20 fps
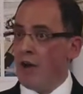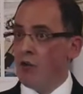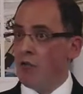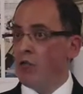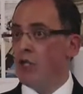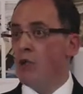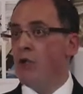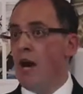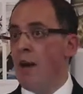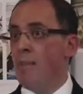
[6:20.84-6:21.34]

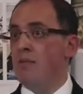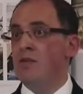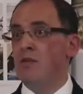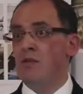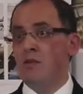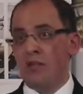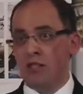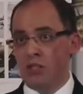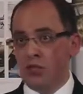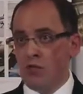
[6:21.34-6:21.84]
requirements,
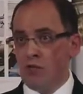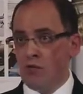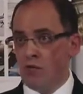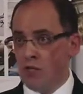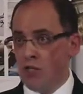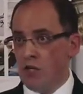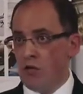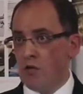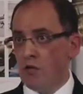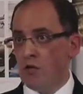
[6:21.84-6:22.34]

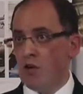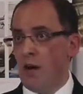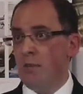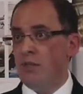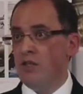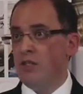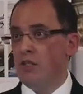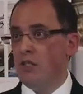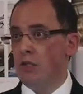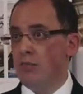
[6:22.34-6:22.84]
new
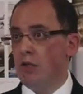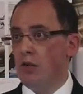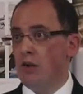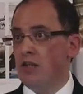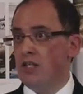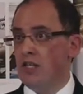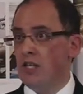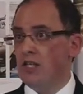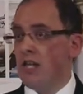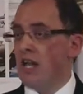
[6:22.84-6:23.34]
requirements in the
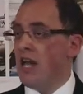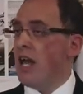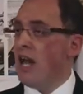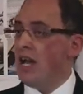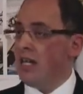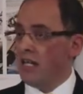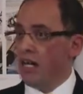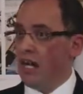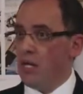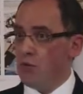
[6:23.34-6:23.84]
process,
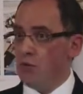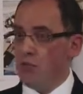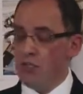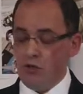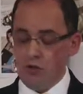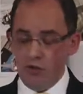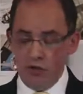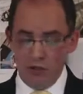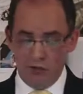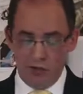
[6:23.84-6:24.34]
and engage with
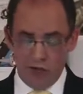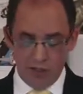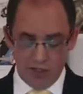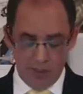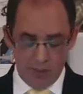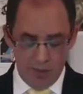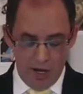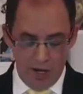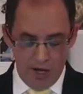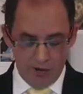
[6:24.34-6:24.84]
new
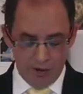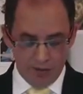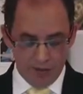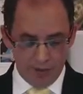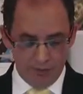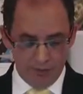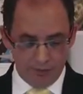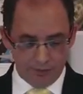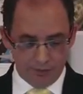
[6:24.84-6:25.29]
university partners.